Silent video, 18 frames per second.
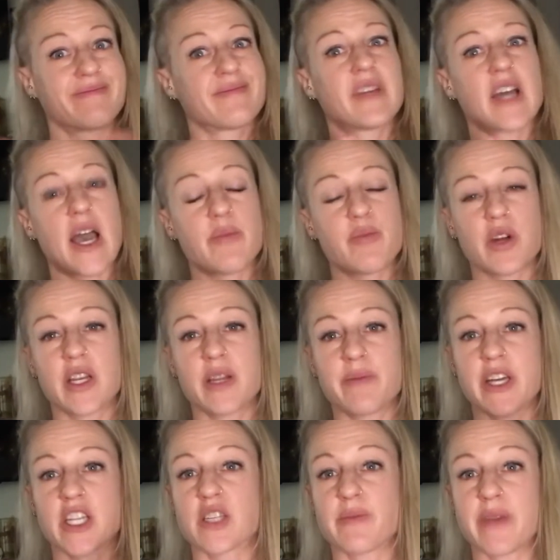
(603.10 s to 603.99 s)
I pretty
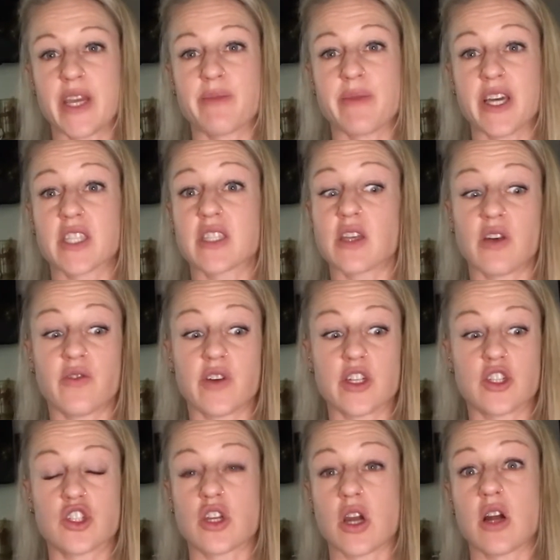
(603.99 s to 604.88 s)
much made myself a
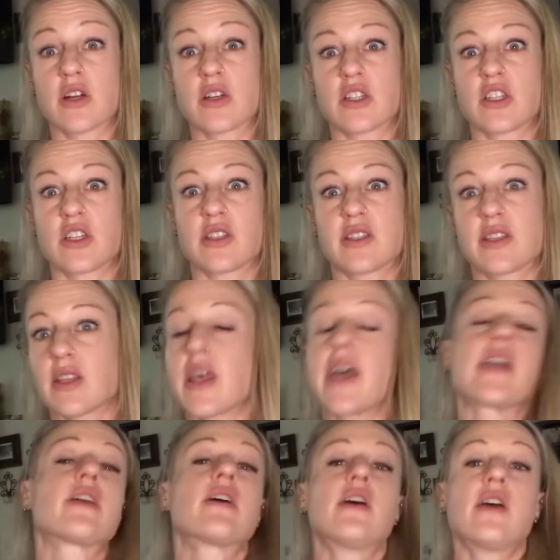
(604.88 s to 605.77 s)
chart just to
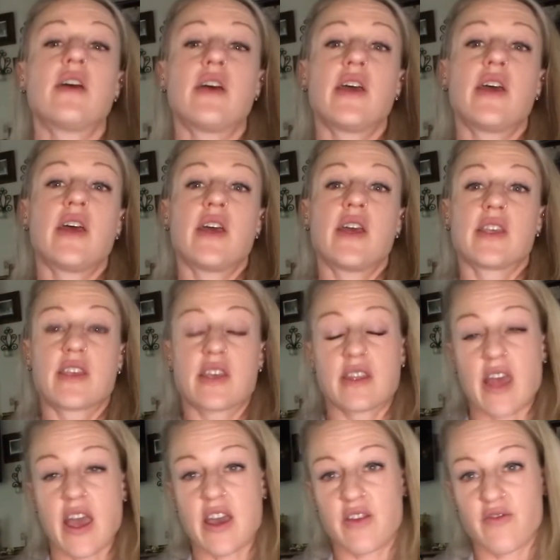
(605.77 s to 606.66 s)
like get
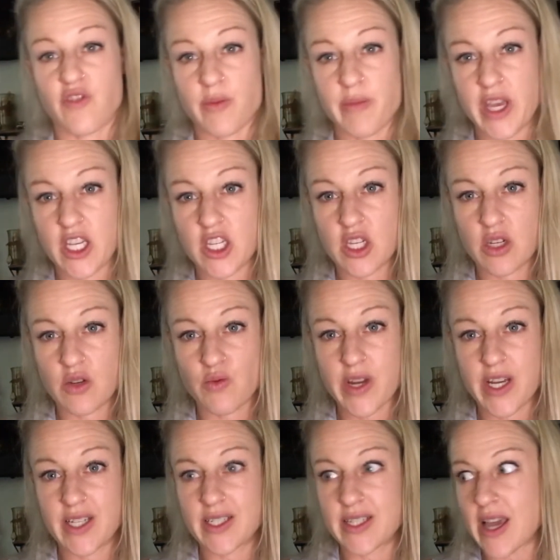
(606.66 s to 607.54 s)
that information
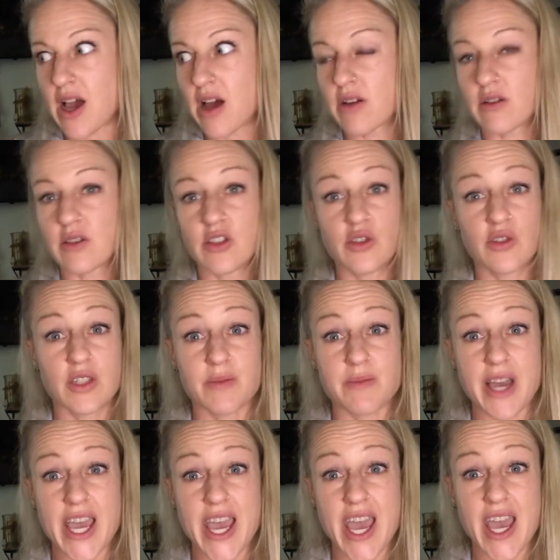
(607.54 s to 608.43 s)
written down using
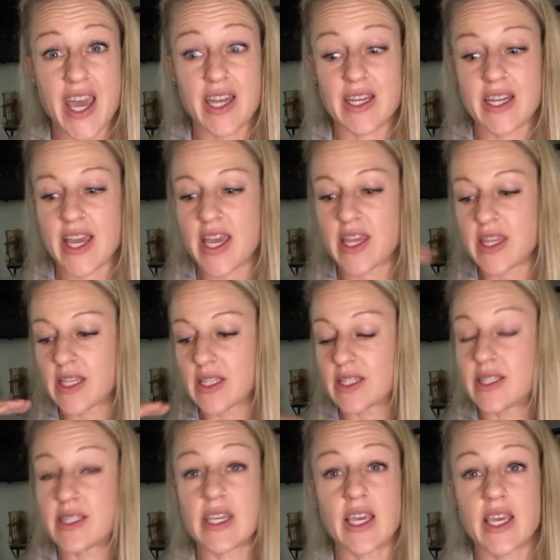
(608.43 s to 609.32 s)
my hand, and then
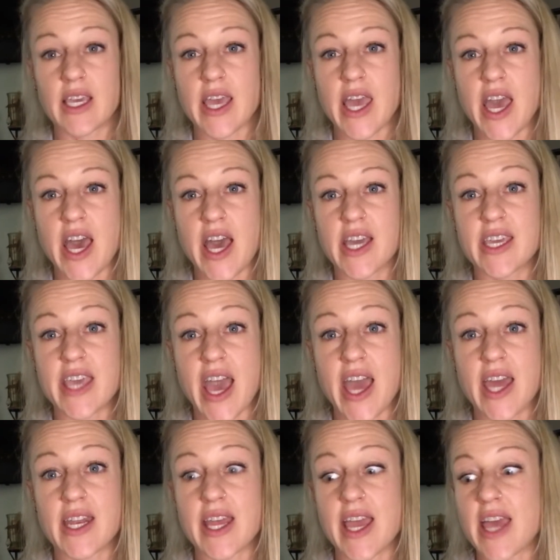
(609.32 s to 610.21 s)
seeing it
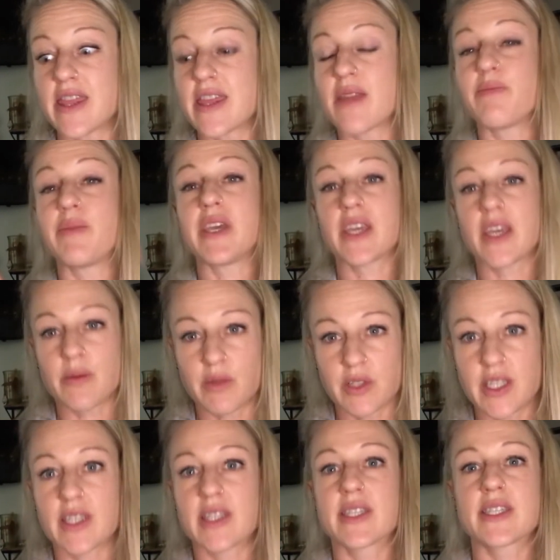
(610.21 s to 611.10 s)
again and then being able
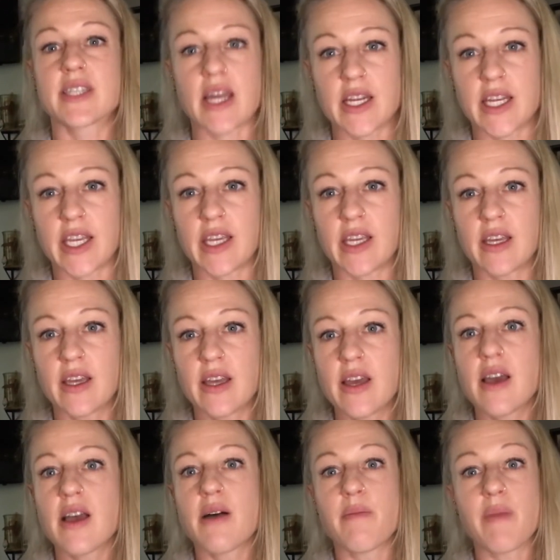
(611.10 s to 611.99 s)
to study
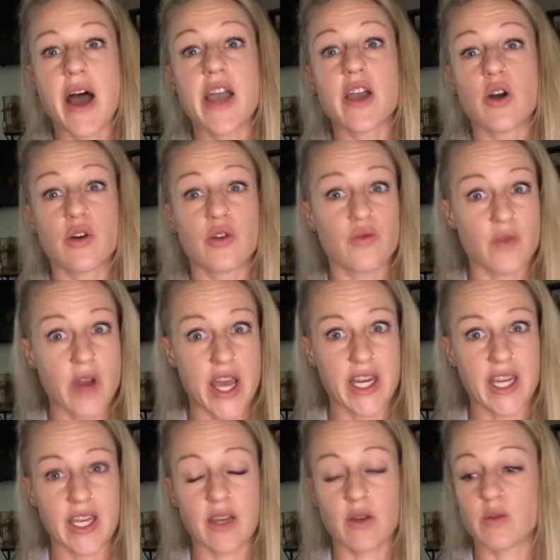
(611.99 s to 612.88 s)
my own
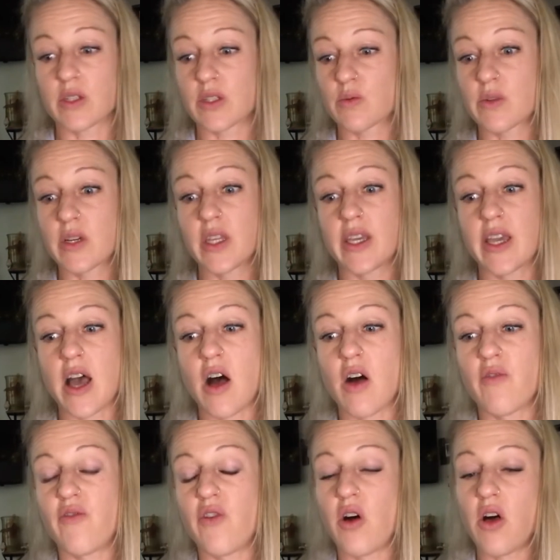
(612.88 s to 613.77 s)
writing was really
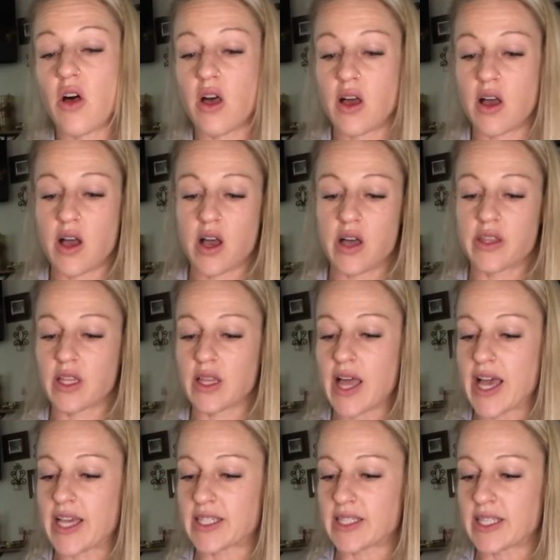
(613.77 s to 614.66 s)
helpful. The
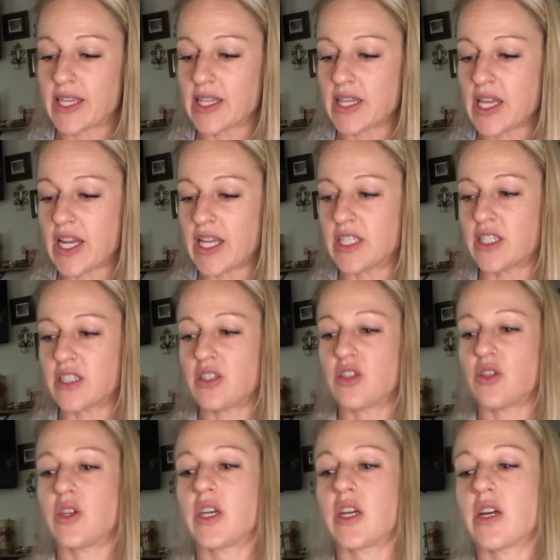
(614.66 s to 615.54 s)
last thing that I did
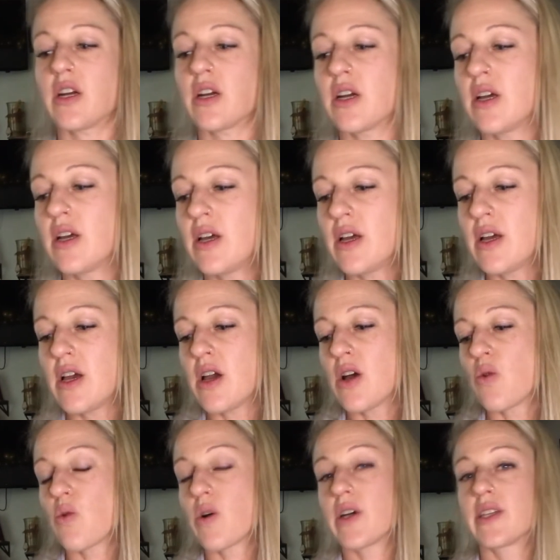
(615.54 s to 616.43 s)
do here
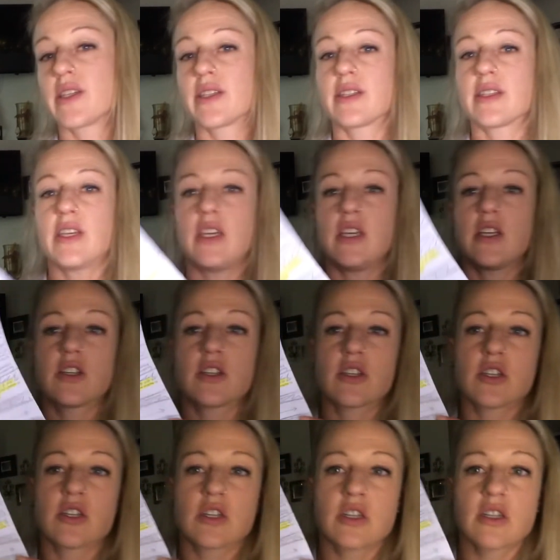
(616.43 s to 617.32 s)
was
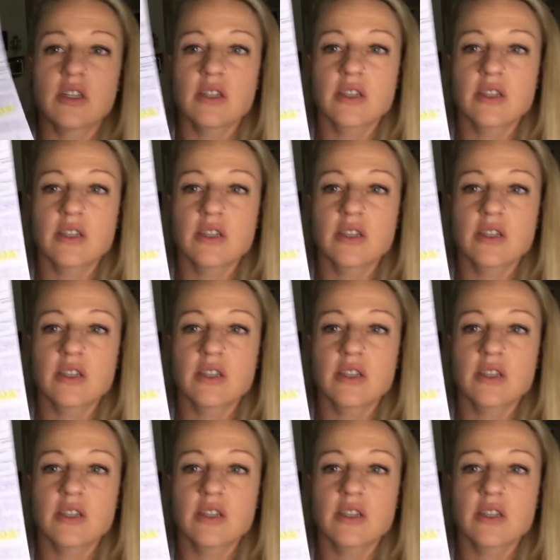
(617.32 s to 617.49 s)
each